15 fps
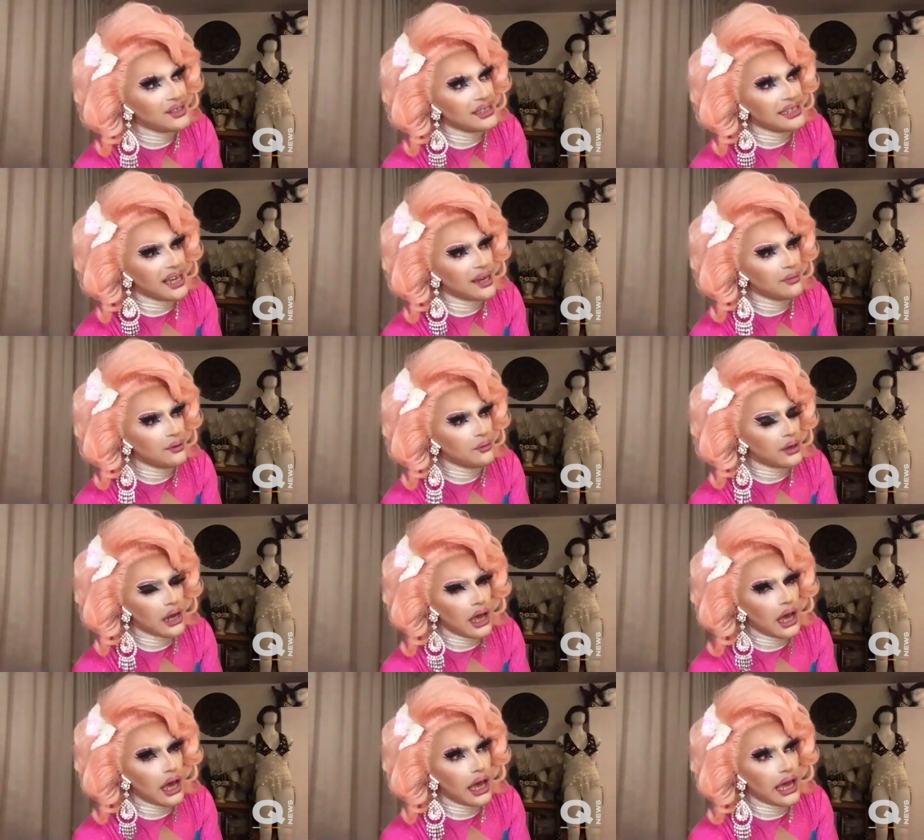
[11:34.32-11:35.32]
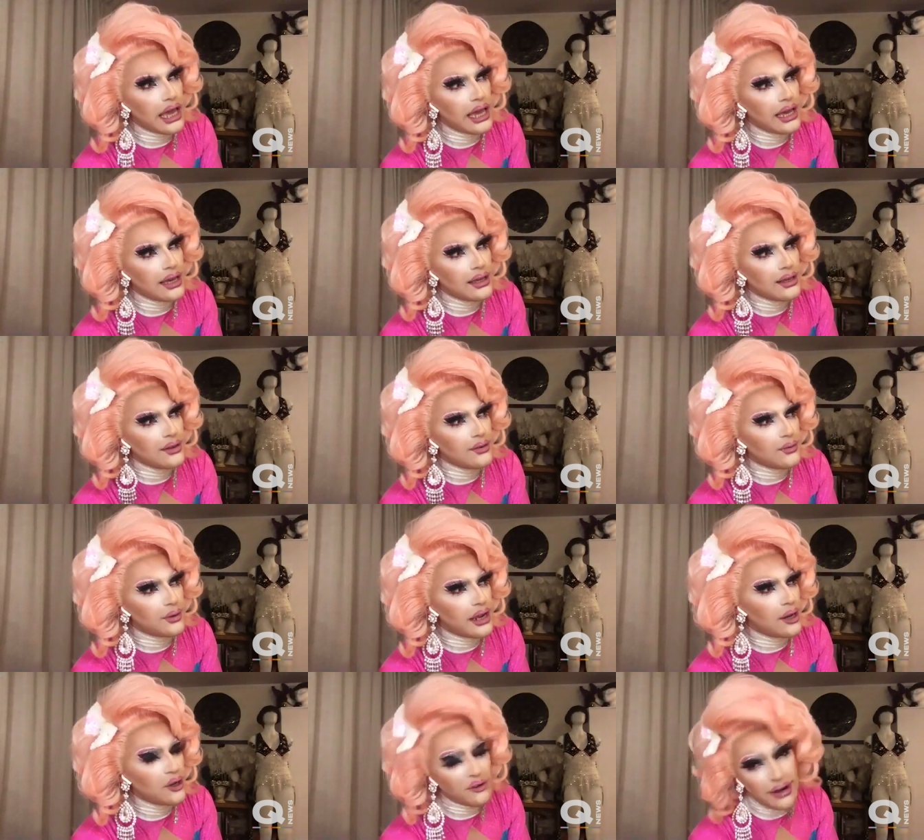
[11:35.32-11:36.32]
tell me what I
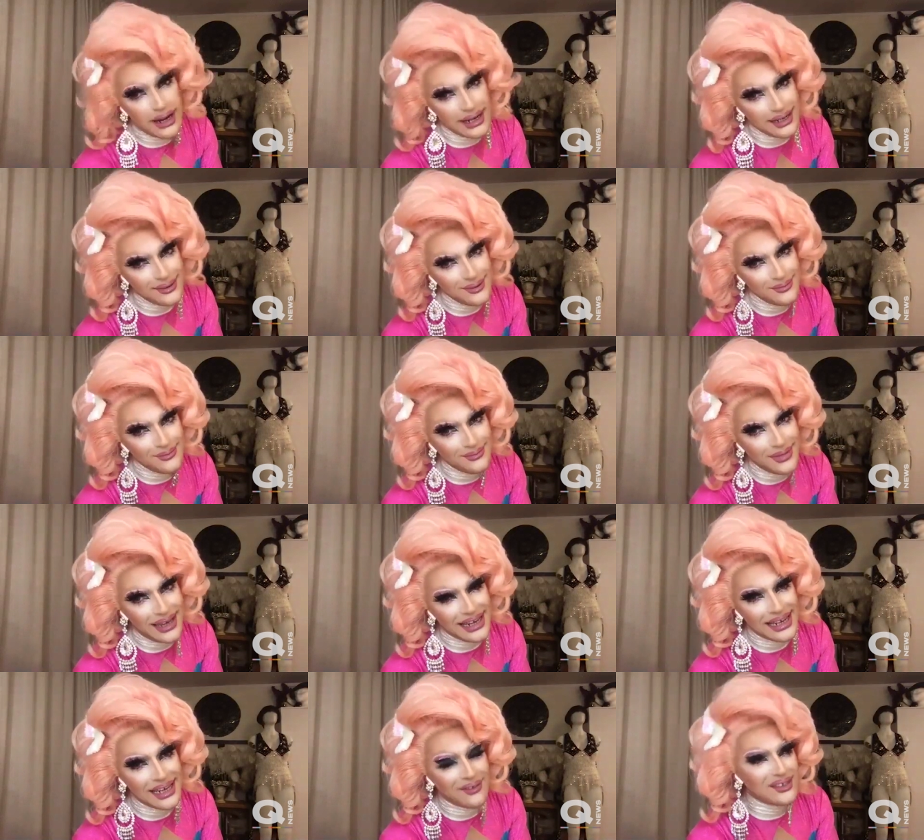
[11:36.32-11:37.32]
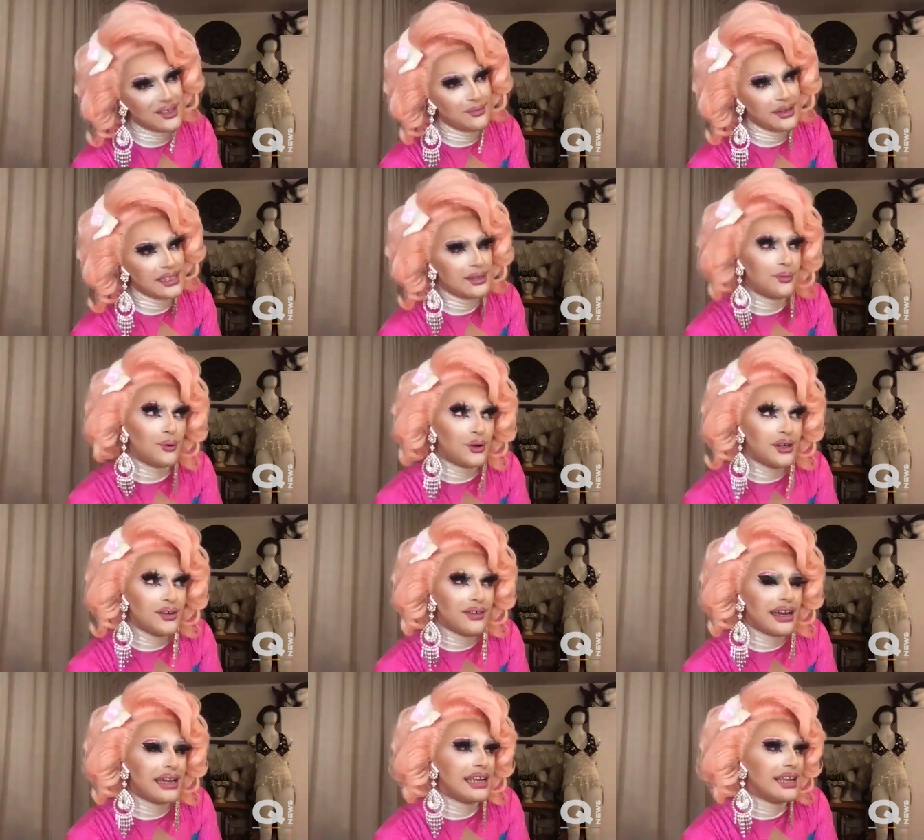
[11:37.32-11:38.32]
look great in, and he loves to be supportive,
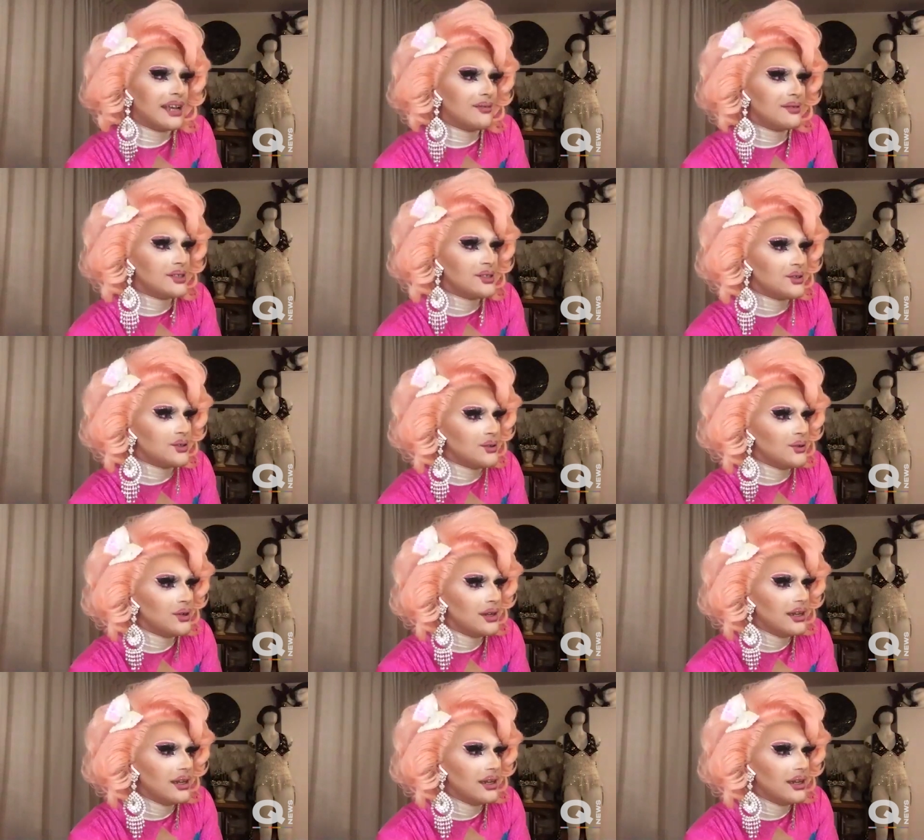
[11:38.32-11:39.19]
and he loves to